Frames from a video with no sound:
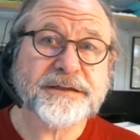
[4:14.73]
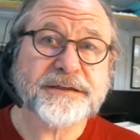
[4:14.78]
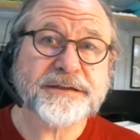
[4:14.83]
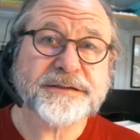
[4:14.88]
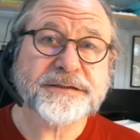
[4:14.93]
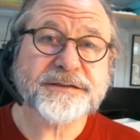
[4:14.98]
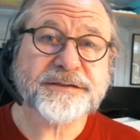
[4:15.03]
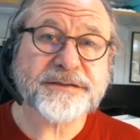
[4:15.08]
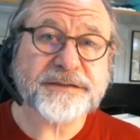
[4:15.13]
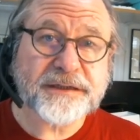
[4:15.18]

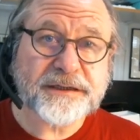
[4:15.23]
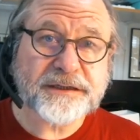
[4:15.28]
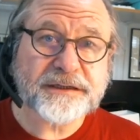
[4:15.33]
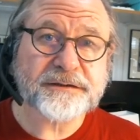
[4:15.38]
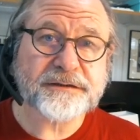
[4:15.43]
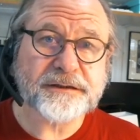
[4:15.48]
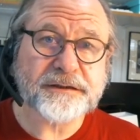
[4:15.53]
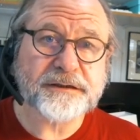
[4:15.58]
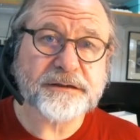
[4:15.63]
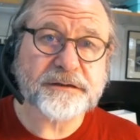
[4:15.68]
see
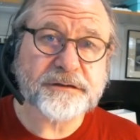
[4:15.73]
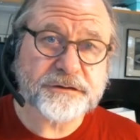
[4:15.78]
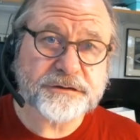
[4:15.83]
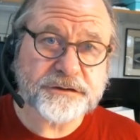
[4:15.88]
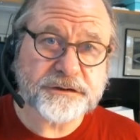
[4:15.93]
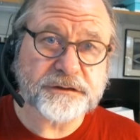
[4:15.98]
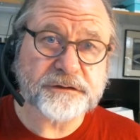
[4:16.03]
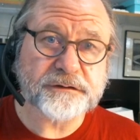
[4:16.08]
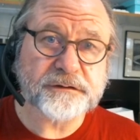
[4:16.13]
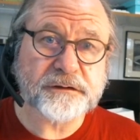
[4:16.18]
the
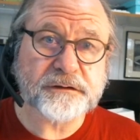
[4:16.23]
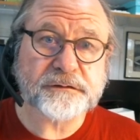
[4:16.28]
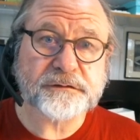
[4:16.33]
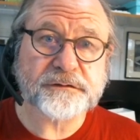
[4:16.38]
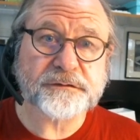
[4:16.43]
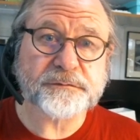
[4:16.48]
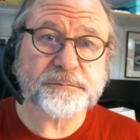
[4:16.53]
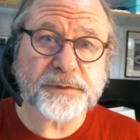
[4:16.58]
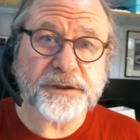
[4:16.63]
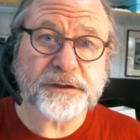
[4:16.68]
energy
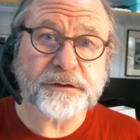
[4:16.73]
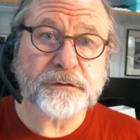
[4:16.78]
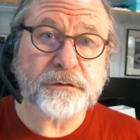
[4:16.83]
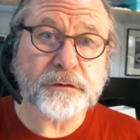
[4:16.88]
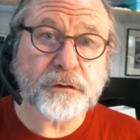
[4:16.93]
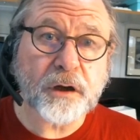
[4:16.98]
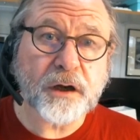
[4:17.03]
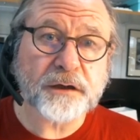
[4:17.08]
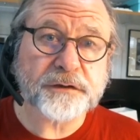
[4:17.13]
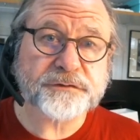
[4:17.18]
that's being
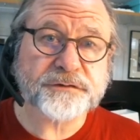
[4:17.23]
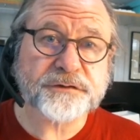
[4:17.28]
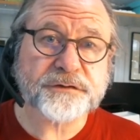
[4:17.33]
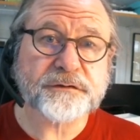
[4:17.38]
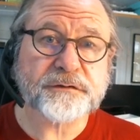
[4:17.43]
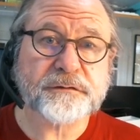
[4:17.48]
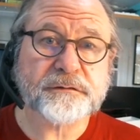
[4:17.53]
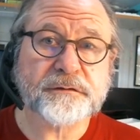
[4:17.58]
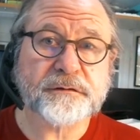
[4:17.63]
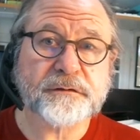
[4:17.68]

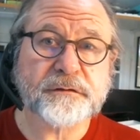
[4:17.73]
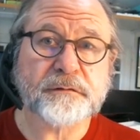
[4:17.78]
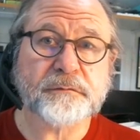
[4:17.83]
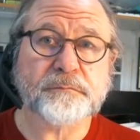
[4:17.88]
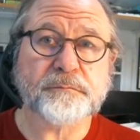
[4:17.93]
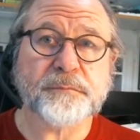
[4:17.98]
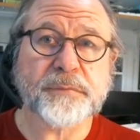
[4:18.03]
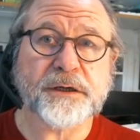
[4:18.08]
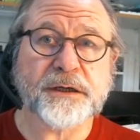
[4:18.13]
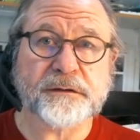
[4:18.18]
lost
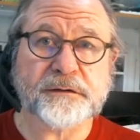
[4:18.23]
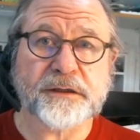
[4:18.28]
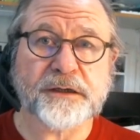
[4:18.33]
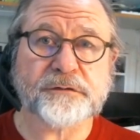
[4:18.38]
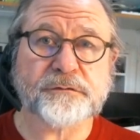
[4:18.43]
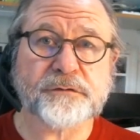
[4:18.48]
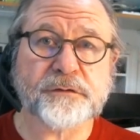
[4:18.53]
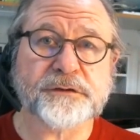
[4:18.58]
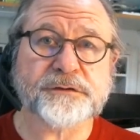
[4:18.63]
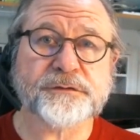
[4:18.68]
by
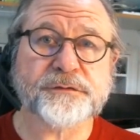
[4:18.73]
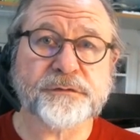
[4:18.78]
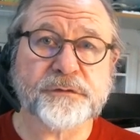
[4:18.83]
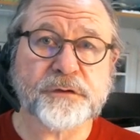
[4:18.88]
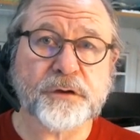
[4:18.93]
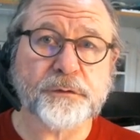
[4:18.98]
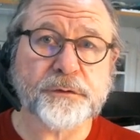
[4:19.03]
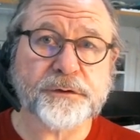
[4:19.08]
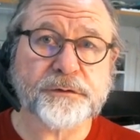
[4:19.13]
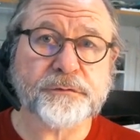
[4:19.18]
electrons
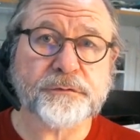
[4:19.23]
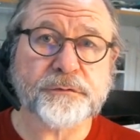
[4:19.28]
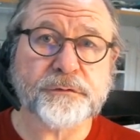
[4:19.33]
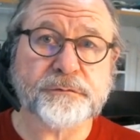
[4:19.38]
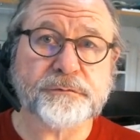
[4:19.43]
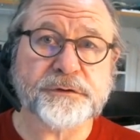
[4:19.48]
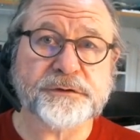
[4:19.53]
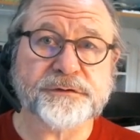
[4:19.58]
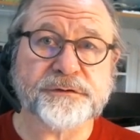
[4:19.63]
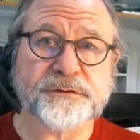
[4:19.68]
flowing through the
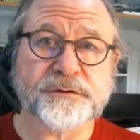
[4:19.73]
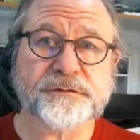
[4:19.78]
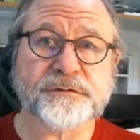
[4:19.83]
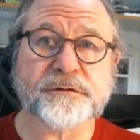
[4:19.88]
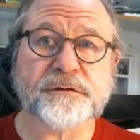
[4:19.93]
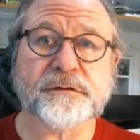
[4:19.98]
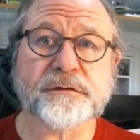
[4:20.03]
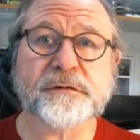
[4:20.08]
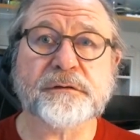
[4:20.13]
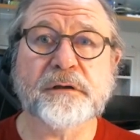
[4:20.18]

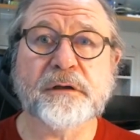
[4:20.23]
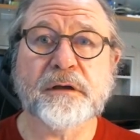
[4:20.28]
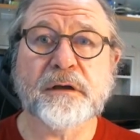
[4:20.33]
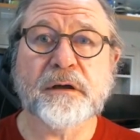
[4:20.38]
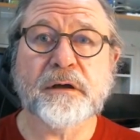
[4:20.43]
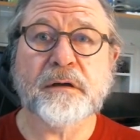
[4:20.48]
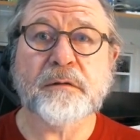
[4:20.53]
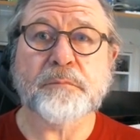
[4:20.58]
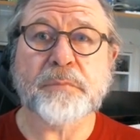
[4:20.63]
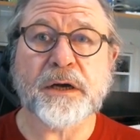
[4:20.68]
resistor
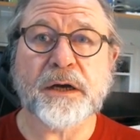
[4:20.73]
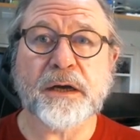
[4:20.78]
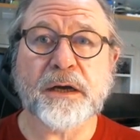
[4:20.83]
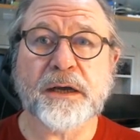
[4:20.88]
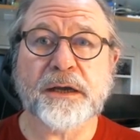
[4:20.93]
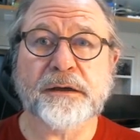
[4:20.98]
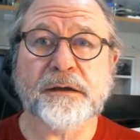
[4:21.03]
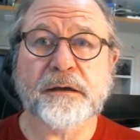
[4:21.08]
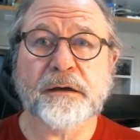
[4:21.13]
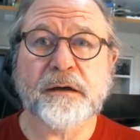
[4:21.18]

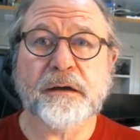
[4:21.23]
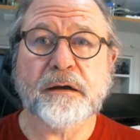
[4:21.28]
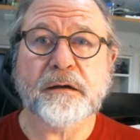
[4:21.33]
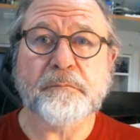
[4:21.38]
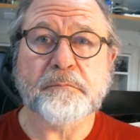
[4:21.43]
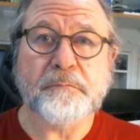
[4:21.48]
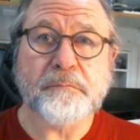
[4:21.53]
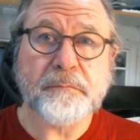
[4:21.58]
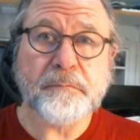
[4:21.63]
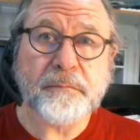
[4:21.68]
by
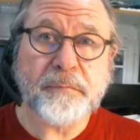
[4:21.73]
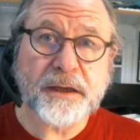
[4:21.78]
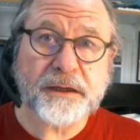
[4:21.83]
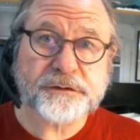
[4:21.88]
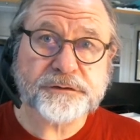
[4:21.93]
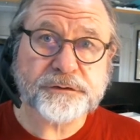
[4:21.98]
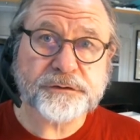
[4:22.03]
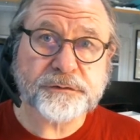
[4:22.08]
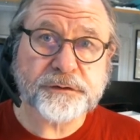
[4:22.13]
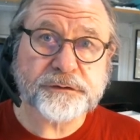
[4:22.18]

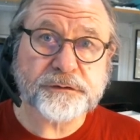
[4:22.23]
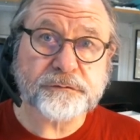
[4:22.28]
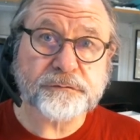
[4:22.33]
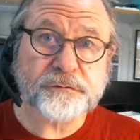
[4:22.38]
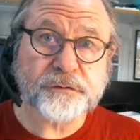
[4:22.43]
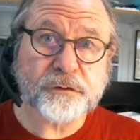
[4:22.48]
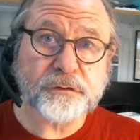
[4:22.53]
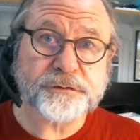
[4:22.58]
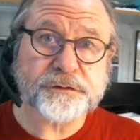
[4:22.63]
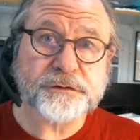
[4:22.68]
measuring the
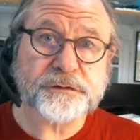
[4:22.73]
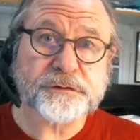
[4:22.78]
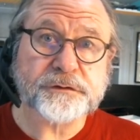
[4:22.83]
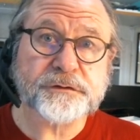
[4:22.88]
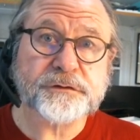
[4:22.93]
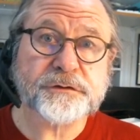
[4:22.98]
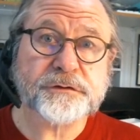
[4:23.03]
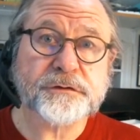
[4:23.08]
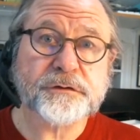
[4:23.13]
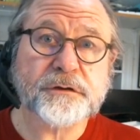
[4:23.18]

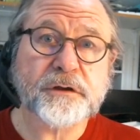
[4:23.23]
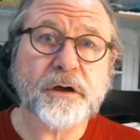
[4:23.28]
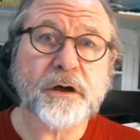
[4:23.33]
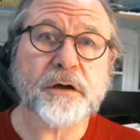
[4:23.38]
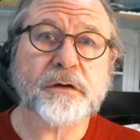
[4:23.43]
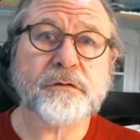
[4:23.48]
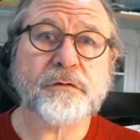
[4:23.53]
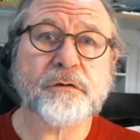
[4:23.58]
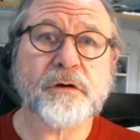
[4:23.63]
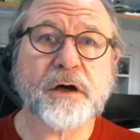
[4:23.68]
voltage
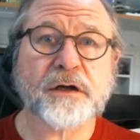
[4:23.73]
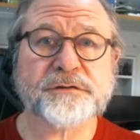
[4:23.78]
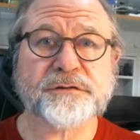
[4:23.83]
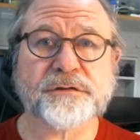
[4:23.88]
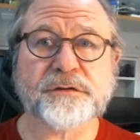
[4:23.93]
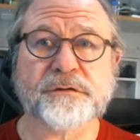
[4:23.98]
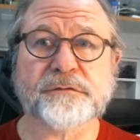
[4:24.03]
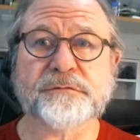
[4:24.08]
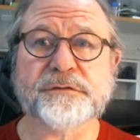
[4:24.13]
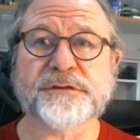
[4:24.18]

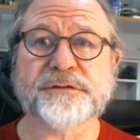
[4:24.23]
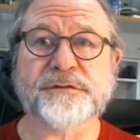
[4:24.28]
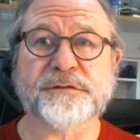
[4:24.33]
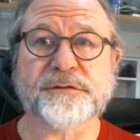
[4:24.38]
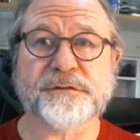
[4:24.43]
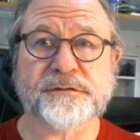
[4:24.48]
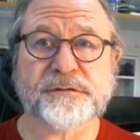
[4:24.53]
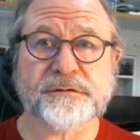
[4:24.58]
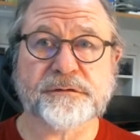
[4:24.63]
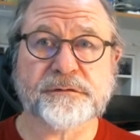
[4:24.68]
across the
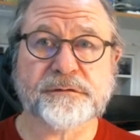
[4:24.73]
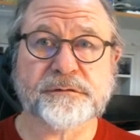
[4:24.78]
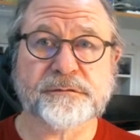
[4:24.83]
resistor.